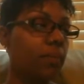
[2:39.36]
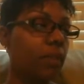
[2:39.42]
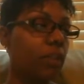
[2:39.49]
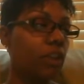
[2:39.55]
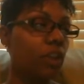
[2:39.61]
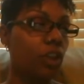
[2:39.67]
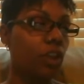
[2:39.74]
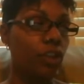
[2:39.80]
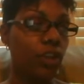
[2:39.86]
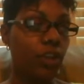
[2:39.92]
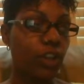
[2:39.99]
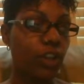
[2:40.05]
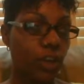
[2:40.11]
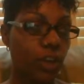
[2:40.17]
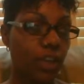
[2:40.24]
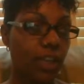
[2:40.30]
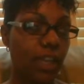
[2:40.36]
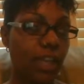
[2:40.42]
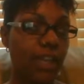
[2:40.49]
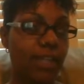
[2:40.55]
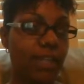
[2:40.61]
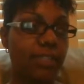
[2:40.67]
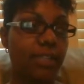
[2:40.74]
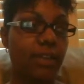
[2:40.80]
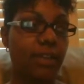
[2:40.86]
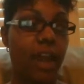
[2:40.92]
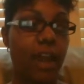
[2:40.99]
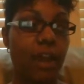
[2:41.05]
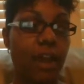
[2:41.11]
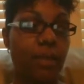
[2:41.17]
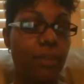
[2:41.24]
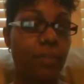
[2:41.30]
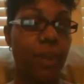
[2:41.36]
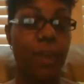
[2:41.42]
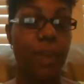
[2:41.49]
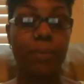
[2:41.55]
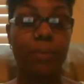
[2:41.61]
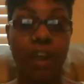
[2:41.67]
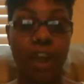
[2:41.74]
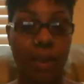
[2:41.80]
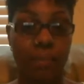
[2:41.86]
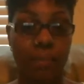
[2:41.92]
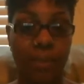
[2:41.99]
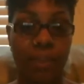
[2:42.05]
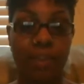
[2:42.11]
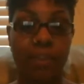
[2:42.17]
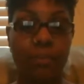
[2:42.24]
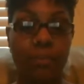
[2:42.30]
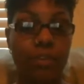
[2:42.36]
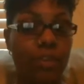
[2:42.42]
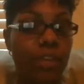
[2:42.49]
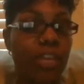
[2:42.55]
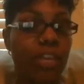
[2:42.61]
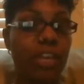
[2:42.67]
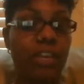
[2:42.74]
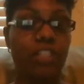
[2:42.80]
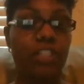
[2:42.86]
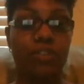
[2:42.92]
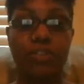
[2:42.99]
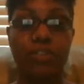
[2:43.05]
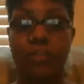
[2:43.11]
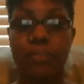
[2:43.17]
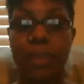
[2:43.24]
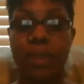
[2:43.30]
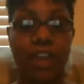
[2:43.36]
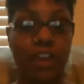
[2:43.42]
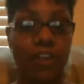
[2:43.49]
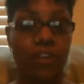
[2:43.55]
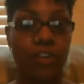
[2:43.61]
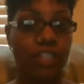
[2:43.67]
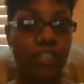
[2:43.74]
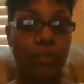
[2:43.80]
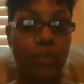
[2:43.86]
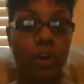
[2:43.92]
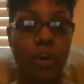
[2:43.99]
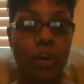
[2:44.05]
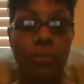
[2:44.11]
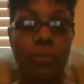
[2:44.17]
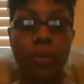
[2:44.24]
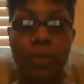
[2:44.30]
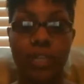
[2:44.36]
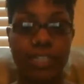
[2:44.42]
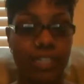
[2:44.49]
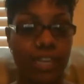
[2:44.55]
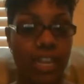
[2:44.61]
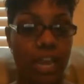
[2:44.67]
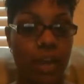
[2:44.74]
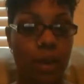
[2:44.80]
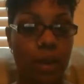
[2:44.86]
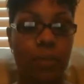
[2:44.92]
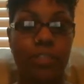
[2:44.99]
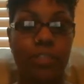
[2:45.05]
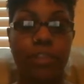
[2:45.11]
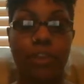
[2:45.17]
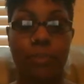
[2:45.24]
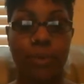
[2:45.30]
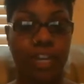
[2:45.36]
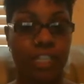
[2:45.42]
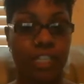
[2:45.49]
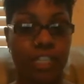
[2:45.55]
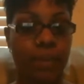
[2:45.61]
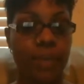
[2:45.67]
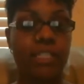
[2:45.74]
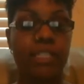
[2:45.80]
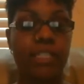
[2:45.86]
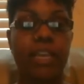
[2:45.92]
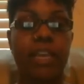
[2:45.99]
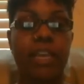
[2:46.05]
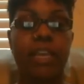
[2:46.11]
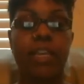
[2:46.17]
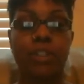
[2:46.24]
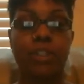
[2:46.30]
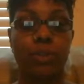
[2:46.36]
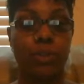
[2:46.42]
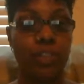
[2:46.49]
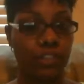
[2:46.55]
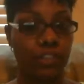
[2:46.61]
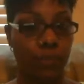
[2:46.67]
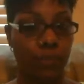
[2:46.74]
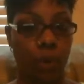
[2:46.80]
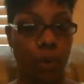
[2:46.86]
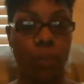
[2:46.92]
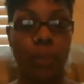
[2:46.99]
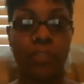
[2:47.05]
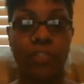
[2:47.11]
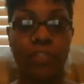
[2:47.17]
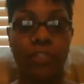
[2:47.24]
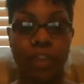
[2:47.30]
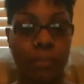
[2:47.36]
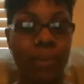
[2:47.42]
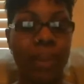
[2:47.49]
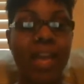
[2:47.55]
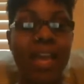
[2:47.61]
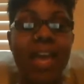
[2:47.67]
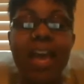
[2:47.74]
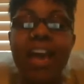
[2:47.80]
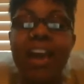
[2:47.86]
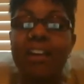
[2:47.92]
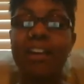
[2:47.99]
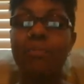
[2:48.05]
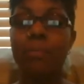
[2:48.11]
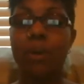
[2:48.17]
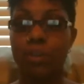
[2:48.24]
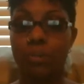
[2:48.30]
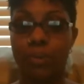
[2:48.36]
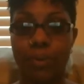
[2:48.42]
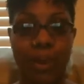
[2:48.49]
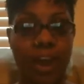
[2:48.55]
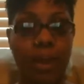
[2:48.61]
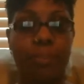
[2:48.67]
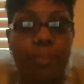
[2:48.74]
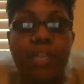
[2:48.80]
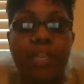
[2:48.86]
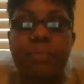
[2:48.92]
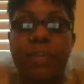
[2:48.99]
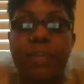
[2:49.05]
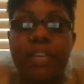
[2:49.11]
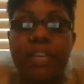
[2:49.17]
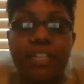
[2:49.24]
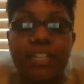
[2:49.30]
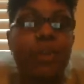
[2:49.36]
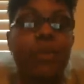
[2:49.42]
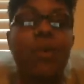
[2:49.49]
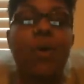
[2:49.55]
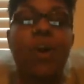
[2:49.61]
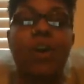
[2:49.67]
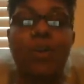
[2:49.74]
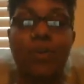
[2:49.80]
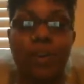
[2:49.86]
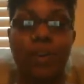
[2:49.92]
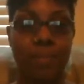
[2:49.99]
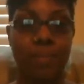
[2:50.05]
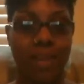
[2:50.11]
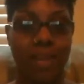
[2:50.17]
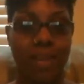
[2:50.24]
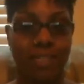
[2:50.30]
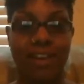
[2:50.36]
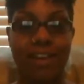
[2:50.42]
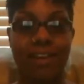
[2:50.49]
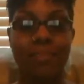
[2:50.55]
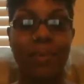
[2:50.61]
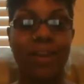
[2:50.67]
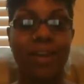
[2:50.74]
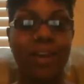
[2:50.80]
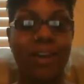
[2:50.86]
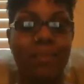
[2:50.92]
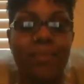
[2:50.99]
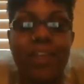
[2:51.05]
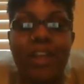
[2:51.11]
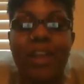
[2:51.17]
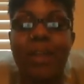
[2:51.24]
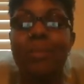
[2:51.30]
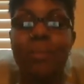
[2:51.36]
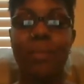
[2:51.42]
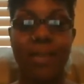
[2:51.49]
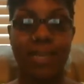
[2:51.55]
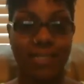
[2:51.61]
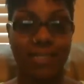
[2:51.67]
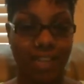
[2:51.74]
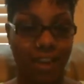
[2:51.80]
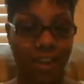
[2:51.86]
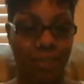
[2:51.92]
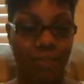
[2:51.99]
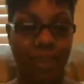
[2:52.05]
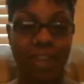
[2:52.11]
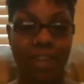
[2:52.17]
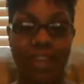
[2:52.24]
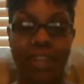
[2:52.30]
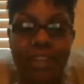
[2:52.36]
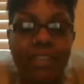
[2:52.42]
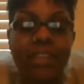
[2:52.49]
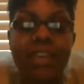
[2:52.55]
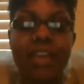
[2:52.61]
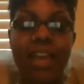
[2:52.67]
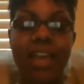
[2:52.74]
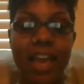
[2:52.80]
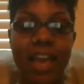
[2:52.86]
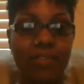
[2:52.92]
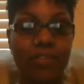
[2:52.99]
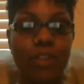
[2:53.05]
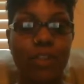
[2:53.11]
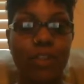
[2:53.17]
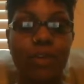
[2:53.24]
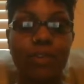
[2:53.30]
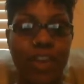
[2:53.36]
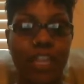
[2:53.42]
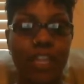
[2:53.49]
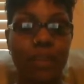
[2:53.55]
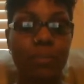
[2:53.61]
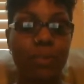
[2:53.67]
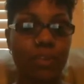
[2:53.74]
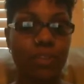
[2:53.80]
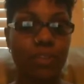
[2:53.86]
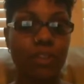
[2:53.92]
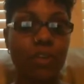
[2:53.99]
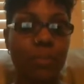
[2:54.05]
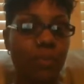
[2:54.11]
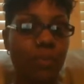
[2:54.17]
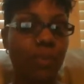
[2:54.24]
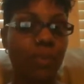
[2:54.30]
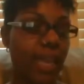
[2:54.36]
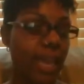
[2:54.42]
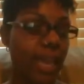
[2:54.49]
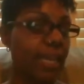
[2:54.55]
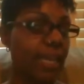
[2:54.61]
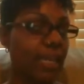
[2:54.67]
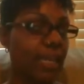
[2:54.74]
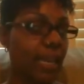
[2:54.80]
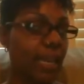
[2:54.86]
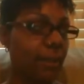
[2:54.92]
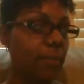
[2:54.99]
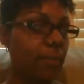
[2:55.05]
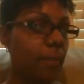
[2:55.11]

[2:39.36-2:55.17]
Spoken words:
You can utilize the paper copy. You can get it straight from the IRS form. You want to sit down with your prospects and do this form with them. Have multiple copies because you are going to mess up. They will mess up, and having those available is going to be really handy.